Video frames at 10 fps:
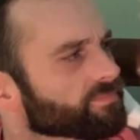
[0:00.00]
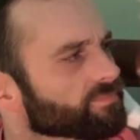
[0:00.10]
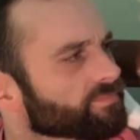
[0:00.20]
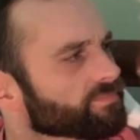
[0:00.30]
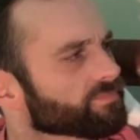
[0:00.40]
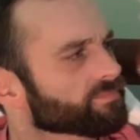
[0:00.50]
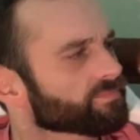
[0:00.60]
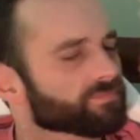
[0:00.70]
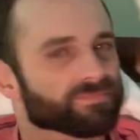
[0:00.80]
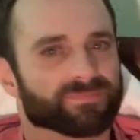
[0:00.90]

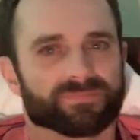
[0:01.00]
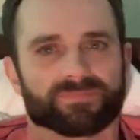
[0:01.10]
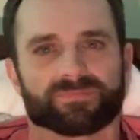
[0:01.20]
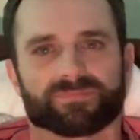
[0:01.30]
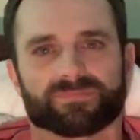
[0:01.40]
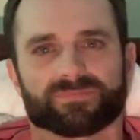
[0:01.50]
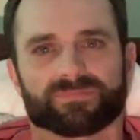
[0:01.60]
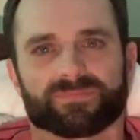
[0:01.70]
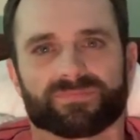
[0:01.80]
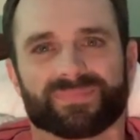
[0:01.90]

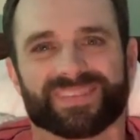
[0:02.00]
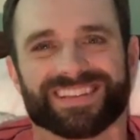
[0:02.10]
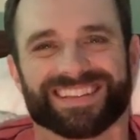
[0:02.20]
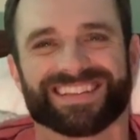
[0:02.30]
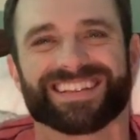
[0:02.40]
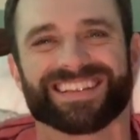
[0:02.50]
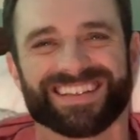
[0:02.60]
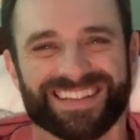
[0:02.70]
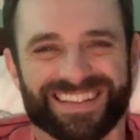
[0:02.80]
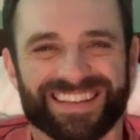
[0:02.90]

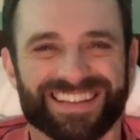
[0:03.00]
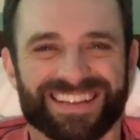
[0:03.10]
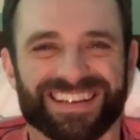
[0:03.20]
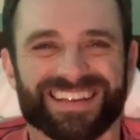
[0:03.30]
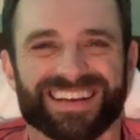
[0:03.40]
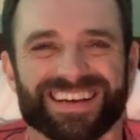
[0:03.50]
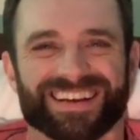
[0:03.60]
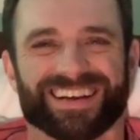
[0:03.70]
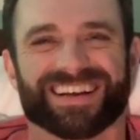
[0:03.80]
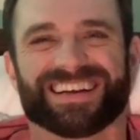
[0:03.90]

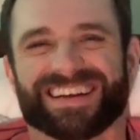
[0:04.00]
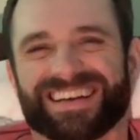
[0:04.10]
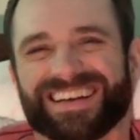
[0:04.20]
[no speech]